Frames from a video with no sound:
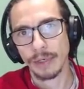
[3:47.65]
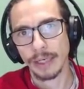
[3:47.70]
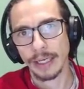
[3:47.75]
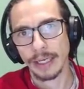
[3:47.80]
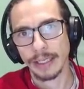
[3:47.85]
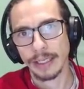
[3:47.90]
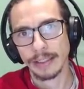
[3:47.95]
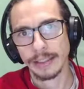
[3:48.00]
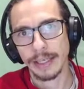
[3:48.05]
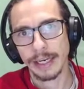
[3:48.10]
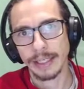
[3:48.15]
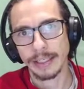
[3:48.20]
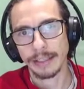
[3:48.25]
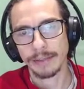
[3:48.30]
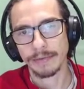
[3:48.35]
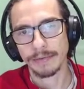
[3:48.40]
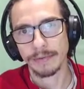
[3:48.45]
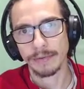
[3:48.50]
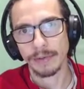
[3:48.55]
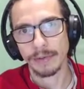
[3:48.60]
and kind
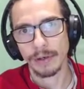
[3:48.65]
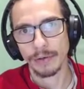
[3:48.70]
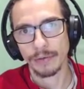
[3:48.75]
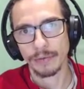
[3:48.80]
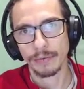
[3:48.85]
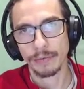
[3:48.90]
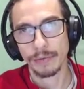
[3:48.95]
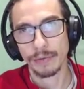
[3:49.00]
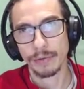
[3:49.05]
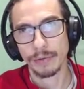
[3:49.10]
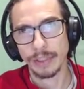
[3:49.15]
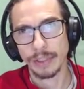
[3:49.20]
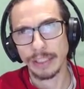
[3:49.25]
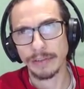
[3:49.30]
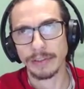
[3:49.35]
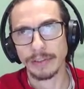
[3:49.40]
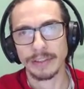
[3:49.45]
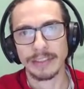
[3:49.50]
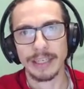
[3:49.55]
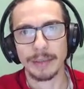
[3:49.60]
of go through
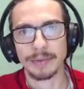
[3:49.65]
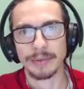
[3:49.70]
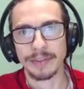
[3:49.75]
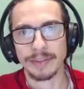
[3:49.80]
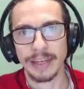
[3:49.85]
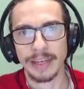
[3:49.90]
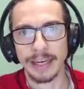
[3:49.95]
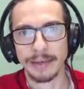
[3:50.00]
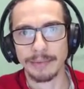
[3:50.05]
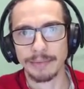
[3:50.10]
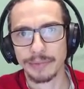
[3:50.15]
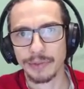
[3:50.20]
even steps of time.